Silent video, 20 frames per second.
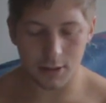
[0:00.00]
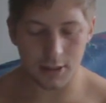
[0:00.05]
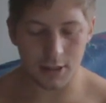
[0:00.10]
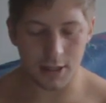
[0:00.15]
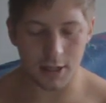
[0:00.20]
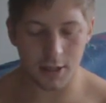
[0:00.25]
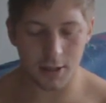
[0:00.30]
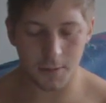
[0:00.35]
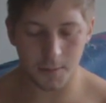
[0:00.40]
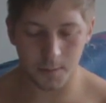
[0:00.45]

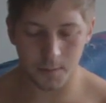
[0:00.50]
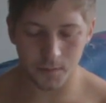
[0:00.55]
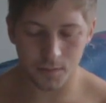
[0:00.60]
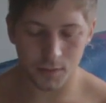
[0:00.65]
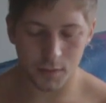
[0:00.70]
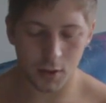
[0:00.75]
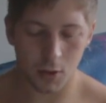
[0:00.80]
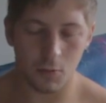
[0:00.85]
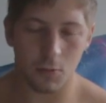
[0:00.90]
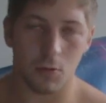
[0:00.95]
today.
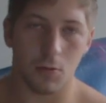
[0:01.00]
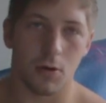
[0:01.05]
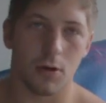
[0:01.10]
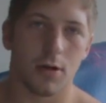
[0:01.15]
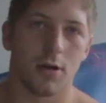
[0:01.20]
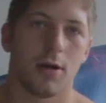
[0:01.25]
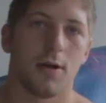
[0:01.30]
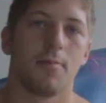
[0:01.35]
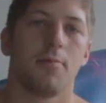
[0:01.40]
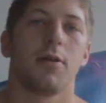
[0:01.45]
We're
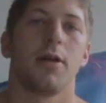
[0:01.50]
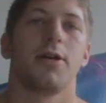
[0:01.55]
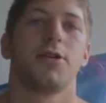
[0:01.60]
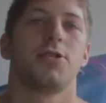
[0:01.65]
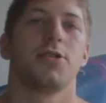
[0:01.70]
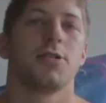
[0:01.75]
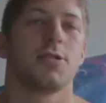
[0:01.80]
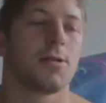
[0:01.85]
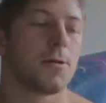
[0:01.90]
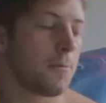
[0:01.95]
working on
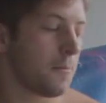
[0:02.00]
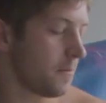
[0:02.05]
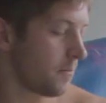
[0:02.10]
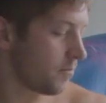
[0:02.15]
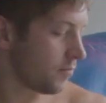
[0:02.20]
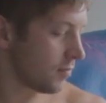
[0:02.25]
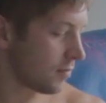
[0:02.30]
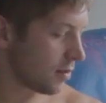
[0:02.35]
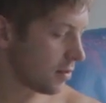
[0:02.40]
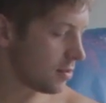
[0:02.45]
planches.
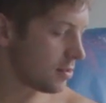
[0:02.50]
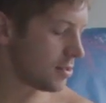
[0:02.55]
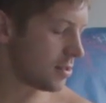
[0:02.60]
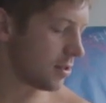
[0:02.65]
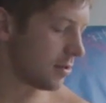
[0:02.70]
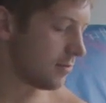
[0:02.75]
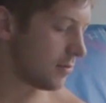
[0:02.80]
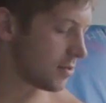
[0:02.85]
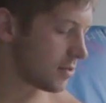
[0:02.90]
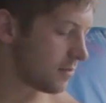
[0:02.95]

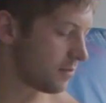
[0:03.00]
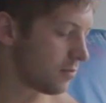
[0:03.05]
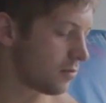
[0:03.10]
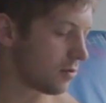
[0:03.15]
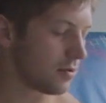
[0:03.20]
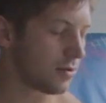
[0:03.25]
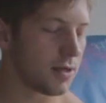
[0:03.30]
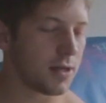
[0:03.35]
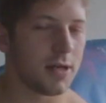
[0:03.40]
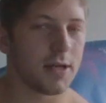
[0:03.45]
Single most
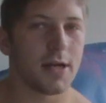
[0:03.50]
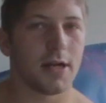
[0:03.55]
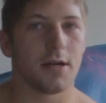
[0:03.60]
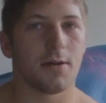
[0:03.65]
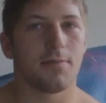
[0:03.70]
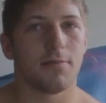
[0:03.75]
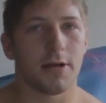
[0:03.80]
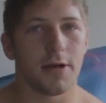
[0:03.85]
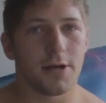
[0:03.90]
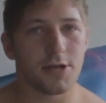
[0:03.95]
important thing to get
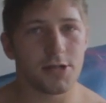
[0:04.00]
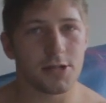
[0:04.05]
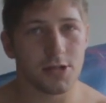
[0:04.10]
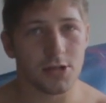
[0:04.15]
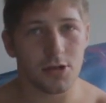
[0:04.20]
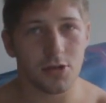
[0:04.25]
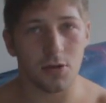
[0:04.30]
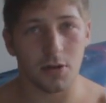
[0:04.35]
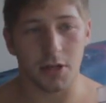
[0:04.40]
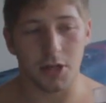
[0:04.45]
into planches,
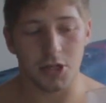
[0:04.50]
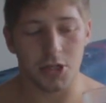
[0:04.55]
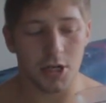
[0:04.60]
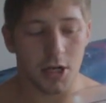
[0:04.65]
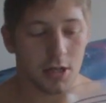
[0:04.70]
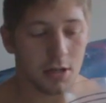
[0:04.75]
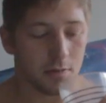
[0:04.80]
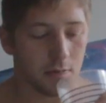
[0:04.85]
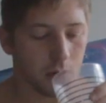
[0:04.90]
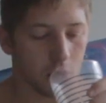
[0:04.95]
drinking
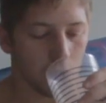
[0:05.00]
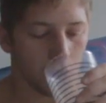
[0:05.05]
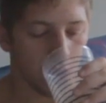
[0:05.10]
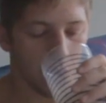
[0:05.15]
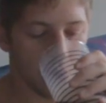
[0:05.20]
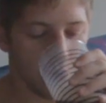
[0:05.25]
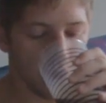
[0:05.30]
chocolate milk.